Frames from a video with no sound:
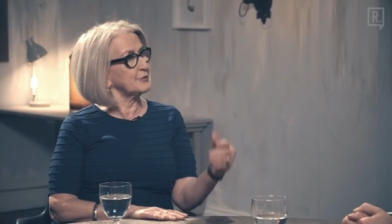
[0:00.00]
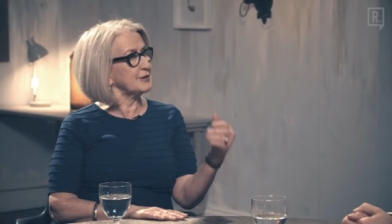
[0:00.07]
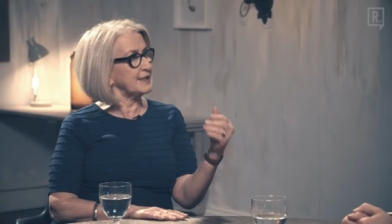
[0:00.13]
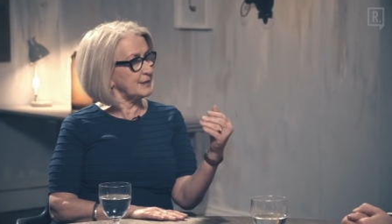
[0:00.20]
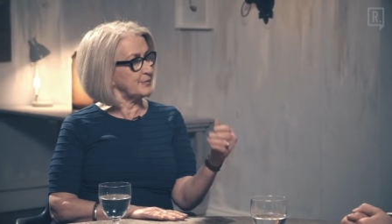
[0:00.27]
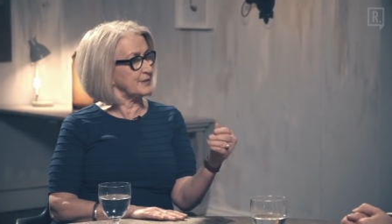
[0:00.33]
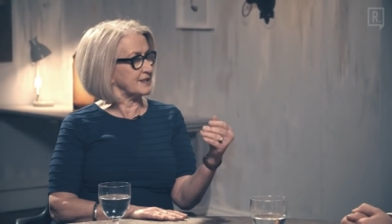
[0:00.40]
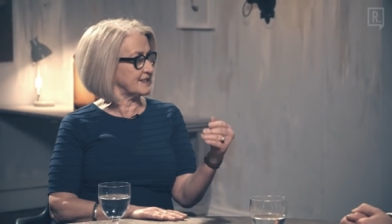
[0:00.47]
you
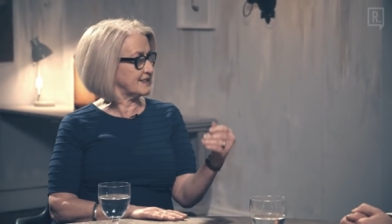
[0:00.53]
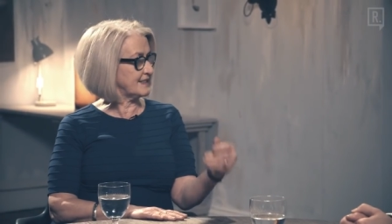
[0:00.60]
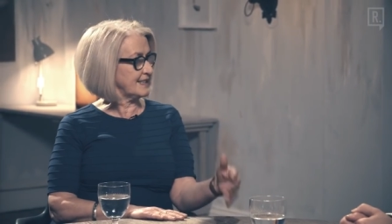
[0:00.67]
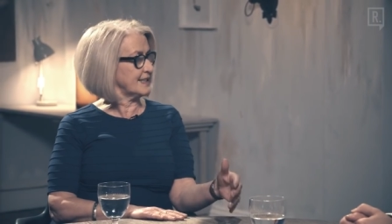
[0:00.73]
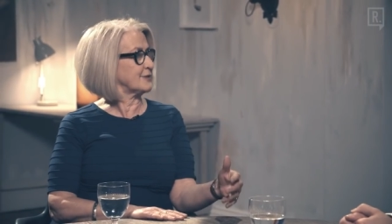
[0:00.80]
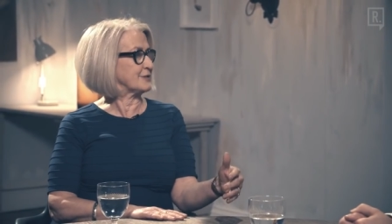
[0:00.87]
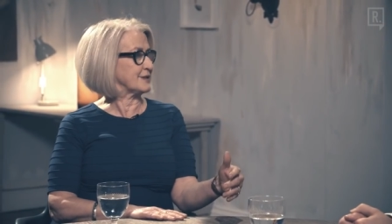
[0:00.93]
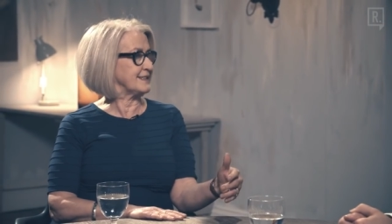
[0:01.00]
keep it a
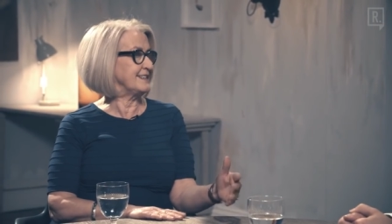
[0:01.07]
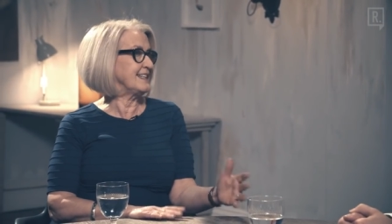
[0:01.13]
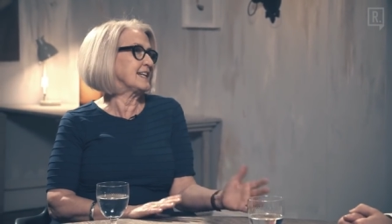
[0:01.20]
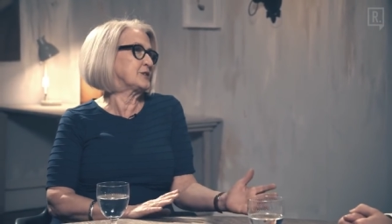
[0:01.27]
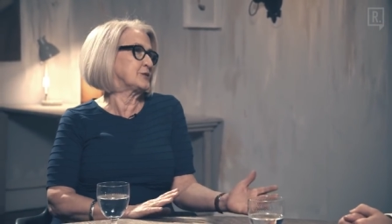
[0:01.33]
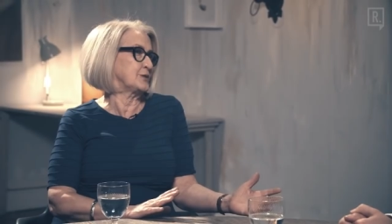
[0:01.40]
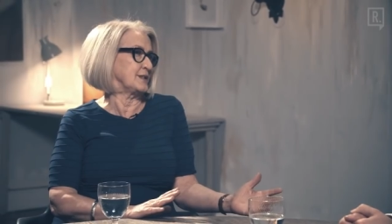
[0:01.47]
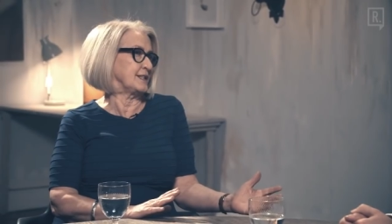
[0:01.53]
secret,
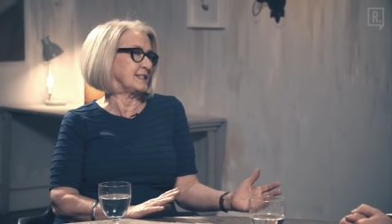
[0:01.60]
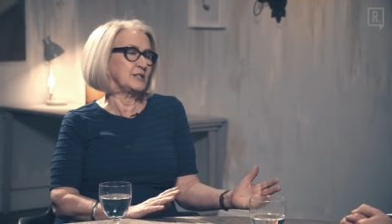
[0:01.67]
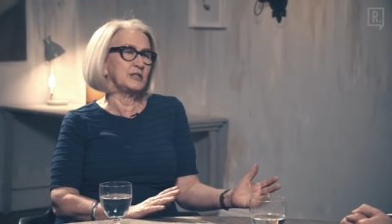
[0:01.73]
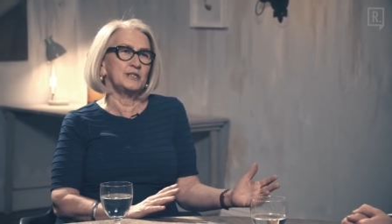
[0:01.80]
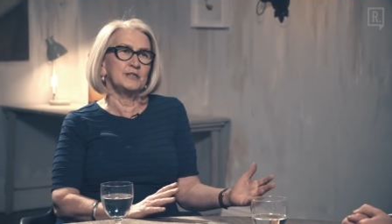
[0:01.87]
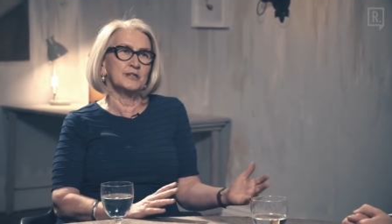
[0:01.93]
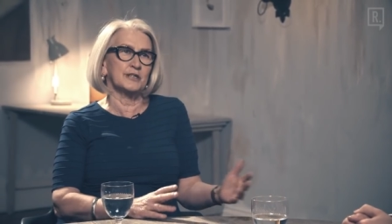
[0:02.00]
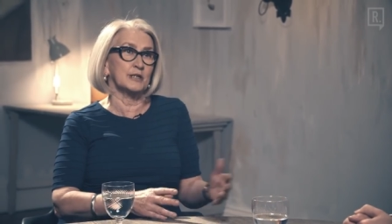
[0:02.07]
naturally,
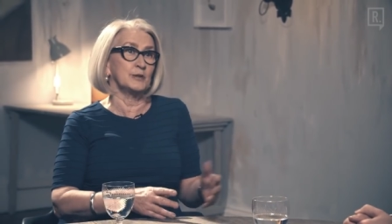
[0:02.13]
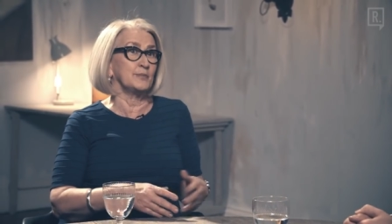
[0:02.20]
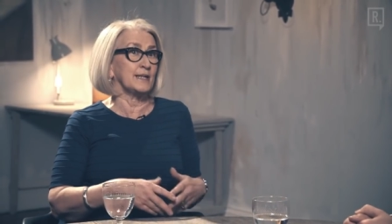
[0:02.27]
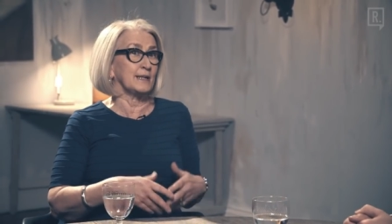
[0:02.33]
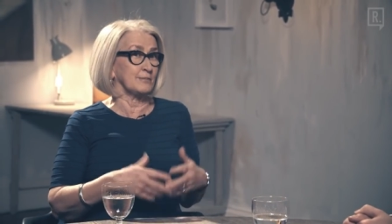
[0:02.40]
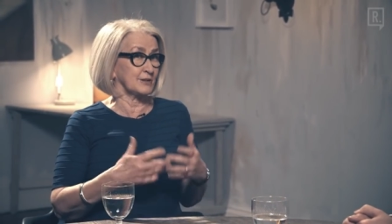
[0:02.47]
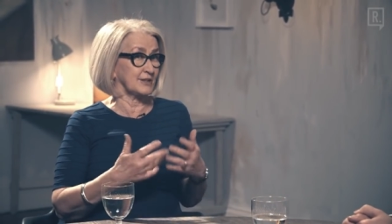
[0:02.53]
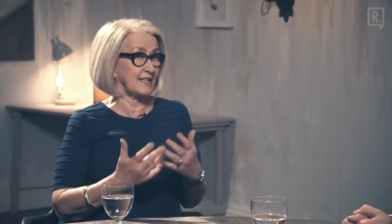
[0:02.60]
she's not going to be
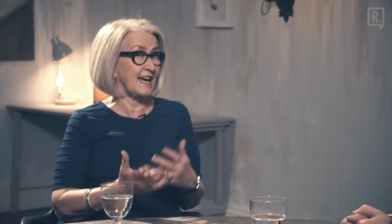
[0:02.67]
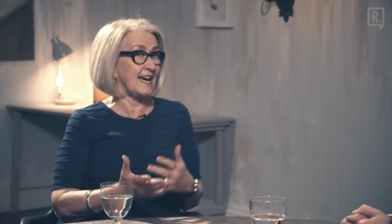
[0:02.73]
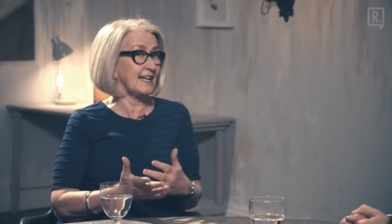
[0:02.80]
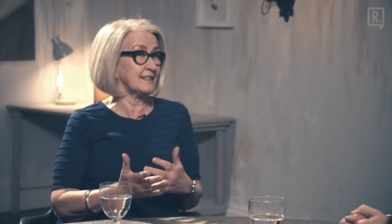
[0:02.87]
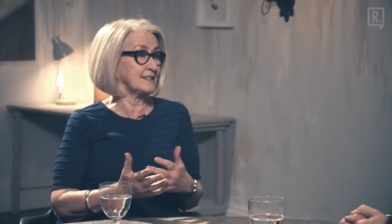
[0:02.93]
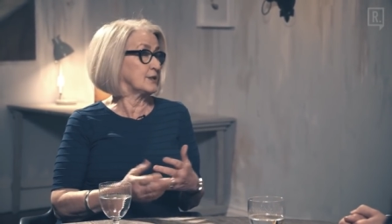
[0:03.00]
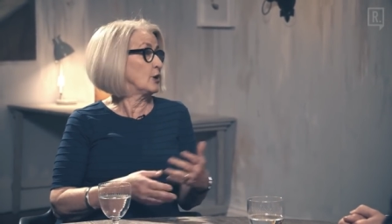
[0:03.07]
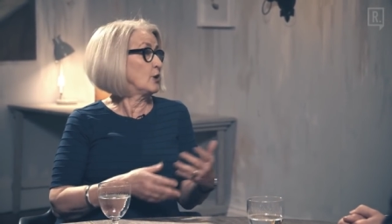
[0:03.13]
able to
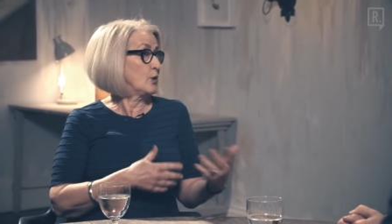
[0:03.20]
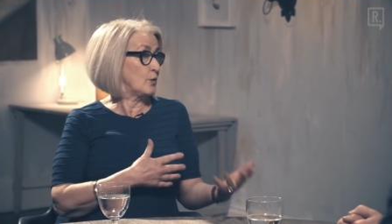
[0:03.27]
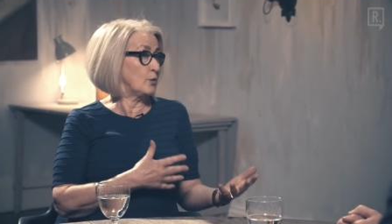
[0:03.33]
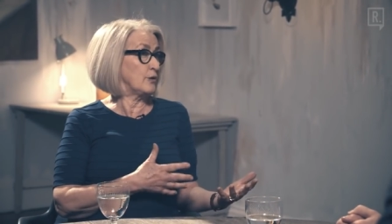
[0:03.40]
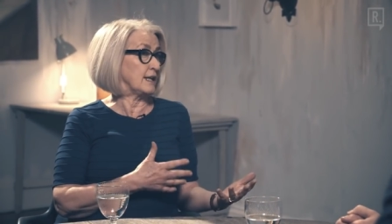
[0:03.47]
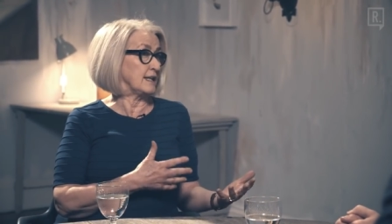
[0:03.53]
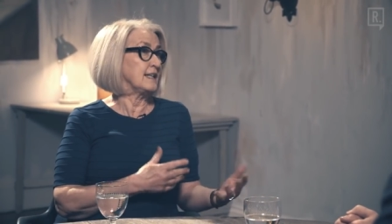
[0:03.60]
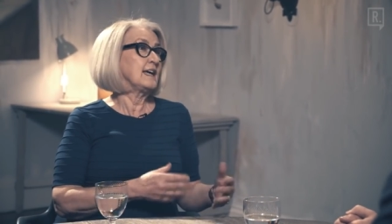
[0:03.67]
act or
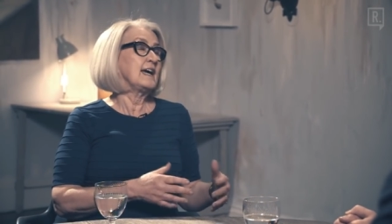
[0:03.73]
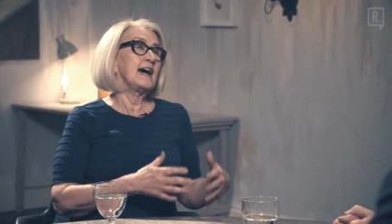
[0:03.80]
run.